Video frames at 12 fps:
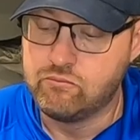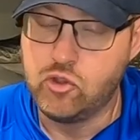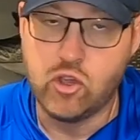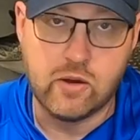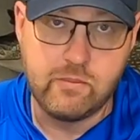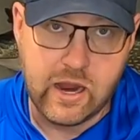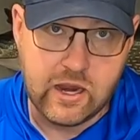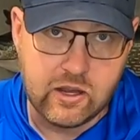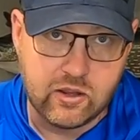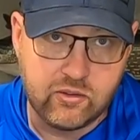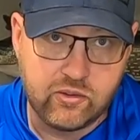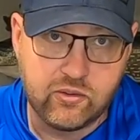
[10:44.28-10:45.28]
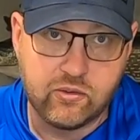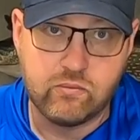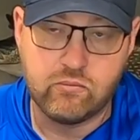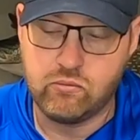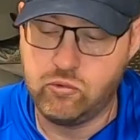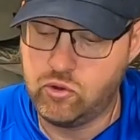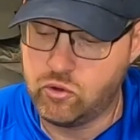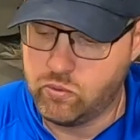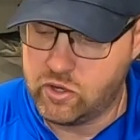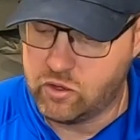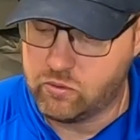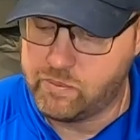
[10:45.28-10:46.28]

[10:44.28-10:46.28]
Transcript: Good maintenance, good reel